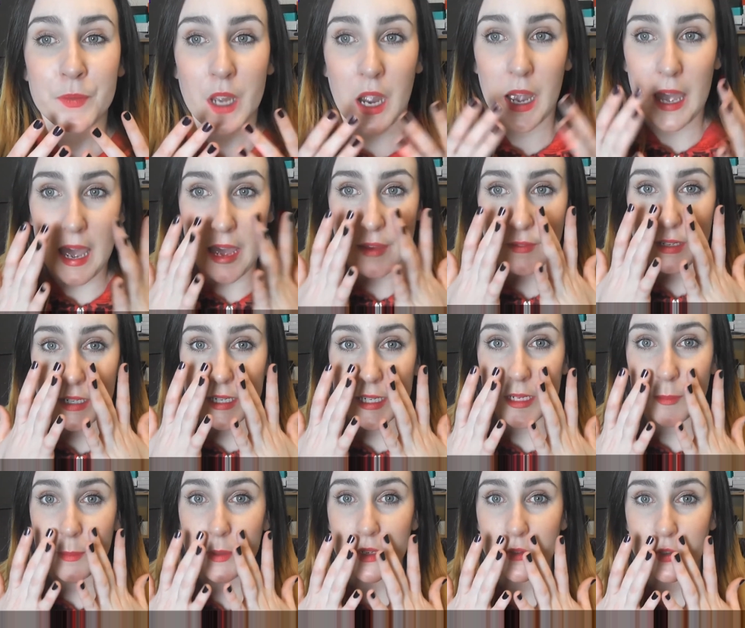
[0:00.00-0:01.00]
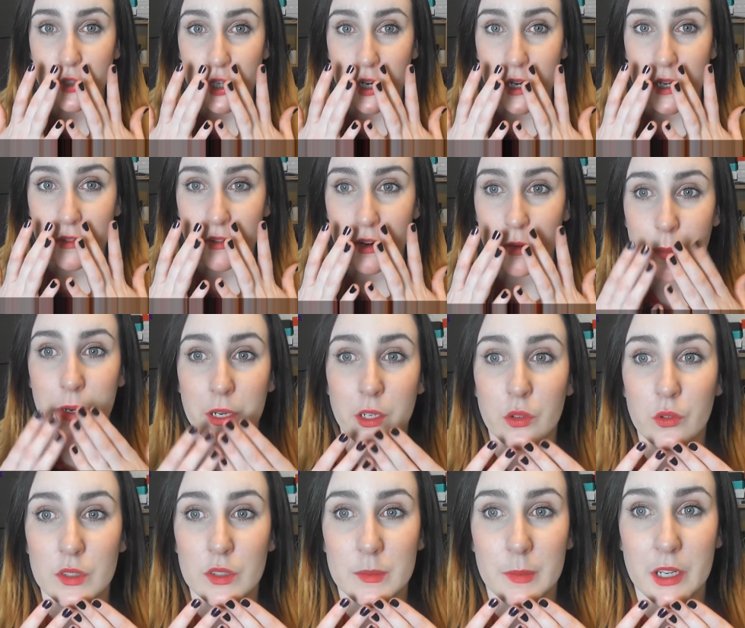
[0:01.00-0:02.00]
I have a little bit of shine around my
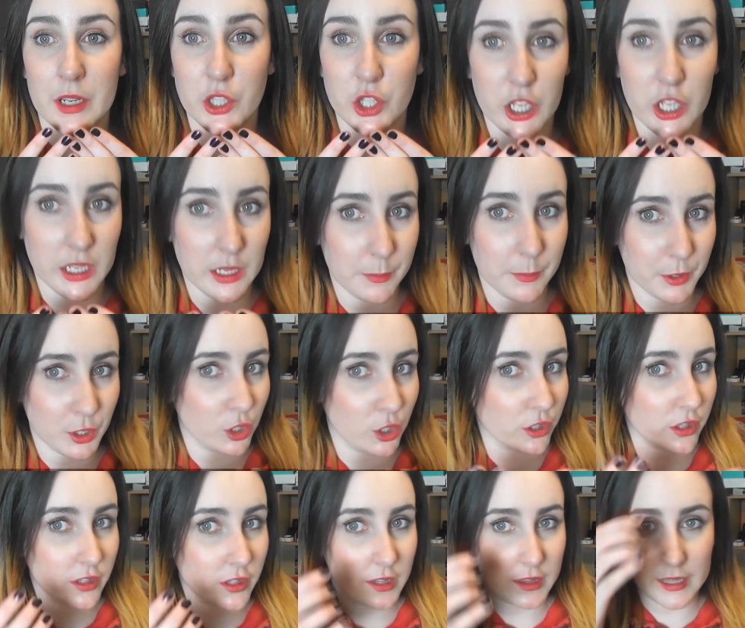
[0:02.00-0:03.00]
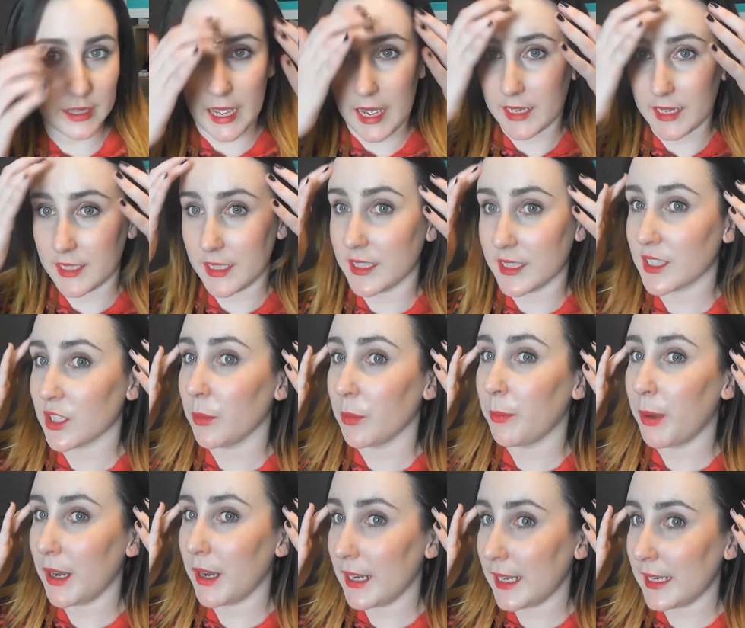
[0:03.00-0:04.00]
nose and my chin, but other than that, it's
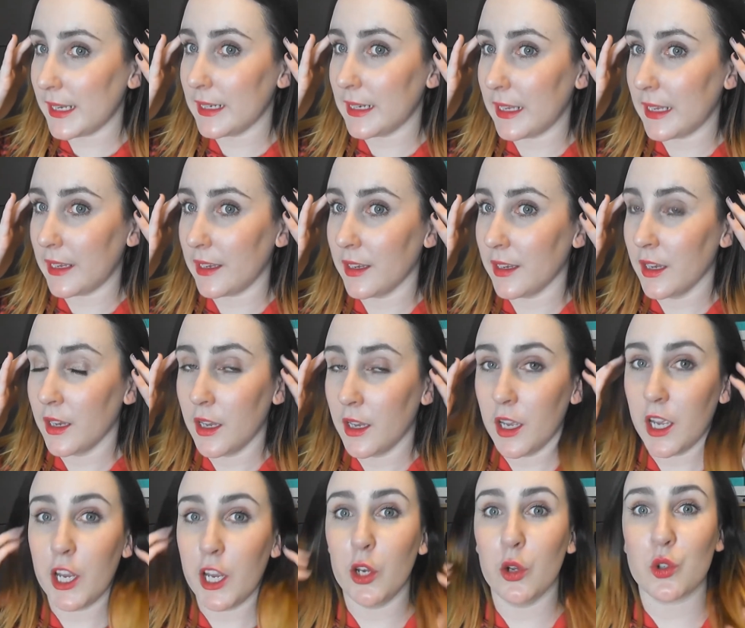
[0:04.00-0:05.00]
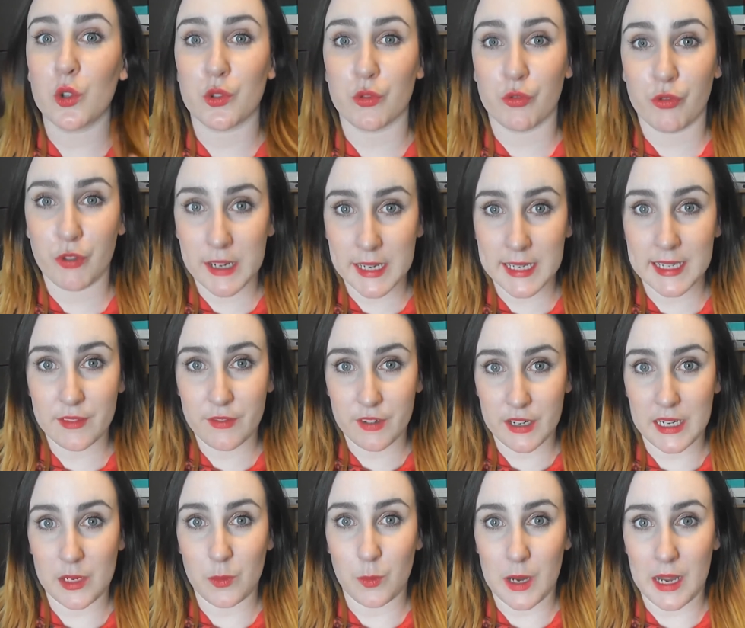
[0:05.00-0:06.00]
completely, it looks really,
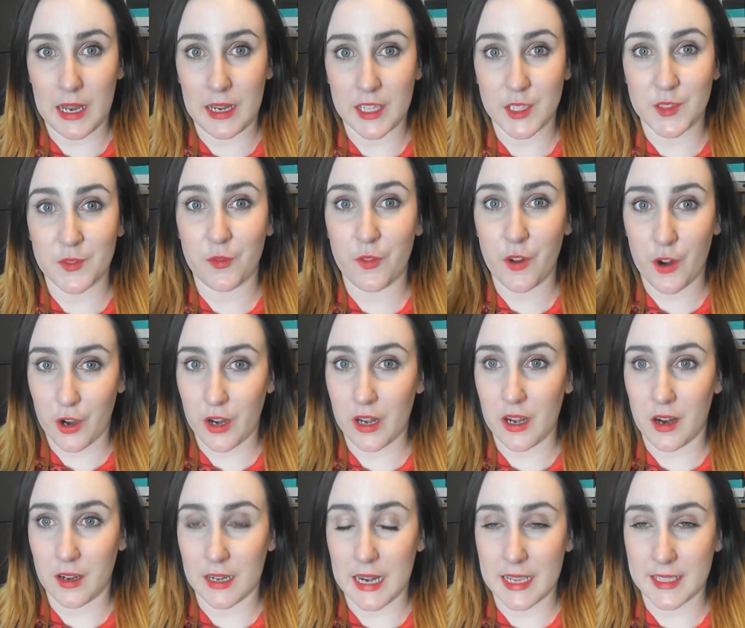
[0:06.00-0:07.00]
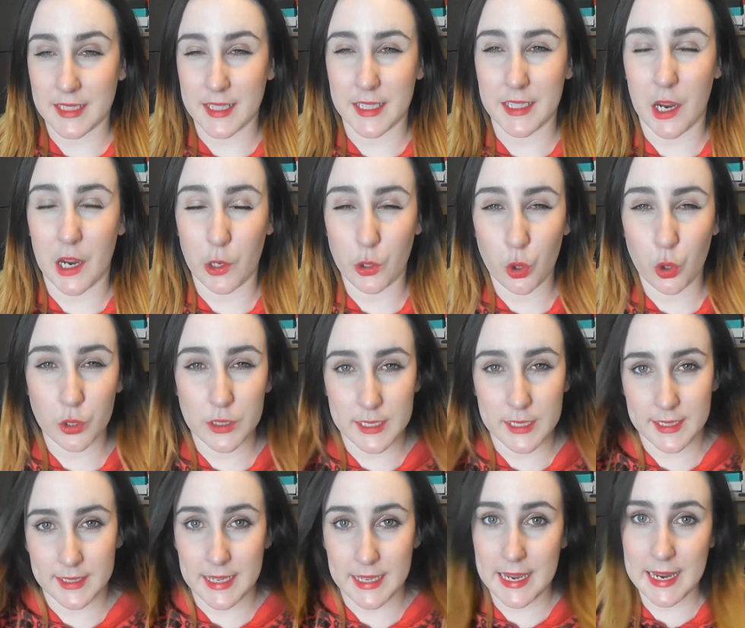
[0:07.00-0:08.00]
really well. It's very long lasting. Now I know this
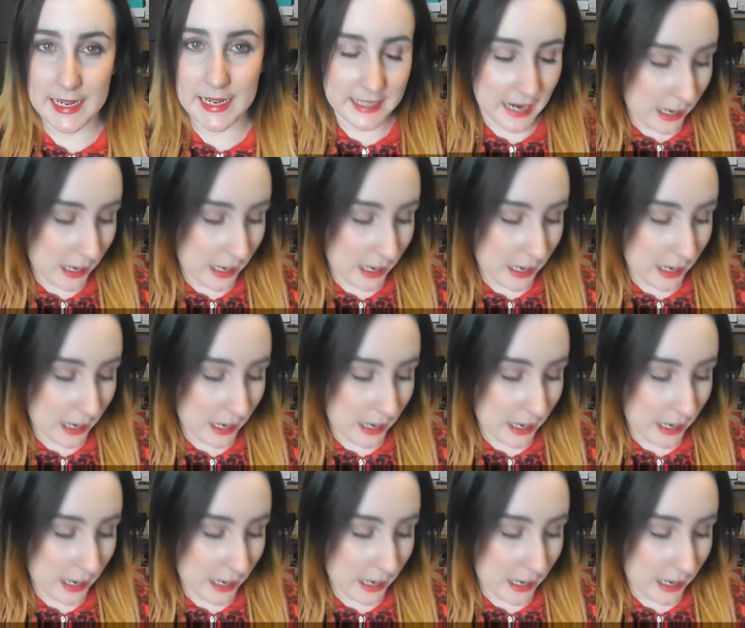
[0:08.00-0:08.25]
is 8